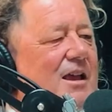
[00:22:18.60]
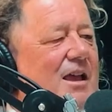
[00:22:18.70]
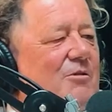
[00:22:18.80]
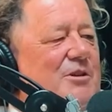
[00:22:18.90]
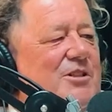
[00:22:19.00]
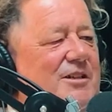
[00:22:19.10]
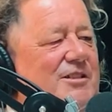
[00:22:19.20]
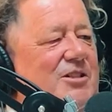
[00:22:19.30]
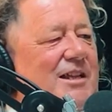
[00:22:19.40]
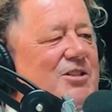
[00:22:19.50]
How is it
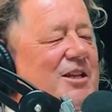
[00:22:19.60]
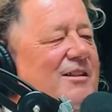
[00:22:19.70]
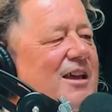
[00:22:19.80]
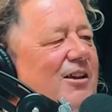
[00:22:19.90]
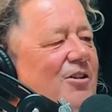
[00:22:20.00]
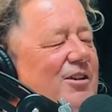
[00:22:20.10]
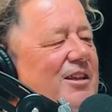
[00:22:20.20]
at Sunset though? Like